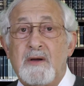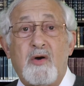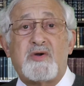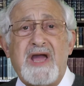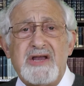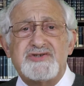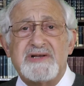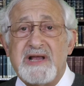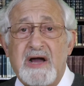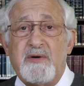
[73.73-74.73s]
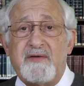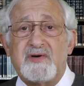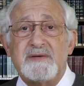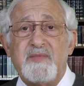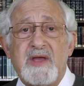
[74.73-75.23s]
Occasionally,
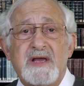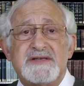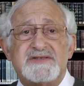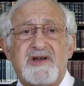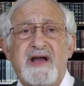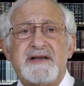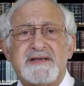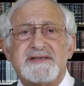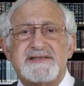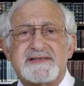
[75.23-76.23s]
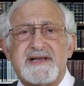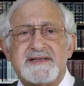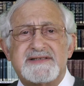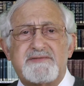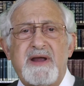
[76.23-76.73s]
however, scientists
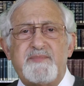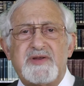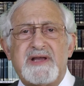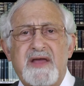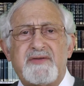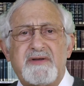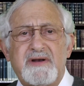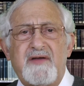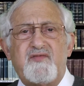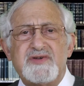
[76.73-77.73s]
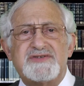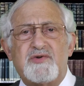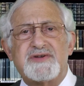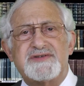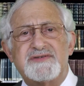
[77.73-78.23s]
can scrape together enough
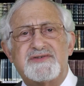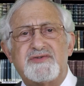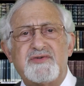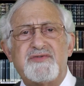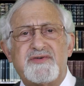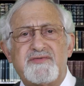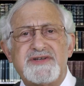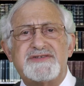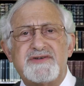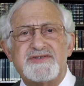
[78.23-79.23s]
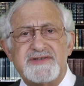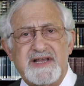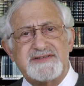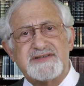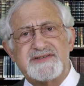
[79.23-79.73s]
resources to do the research
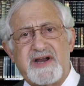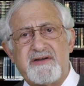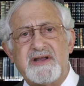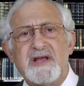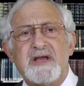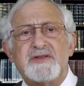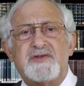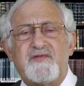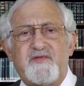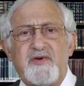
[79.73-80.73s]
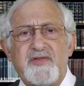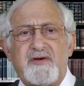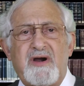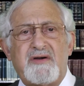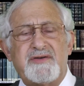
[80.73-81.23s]
necessary to
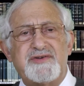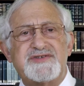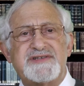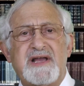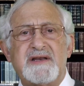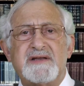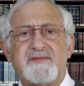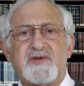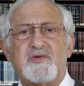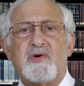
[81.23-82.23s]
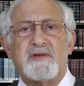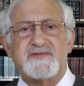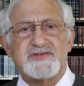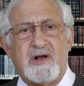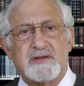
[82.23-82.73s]
further our understanding of the role
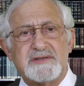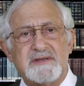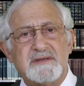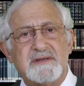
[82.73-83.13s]
of salt.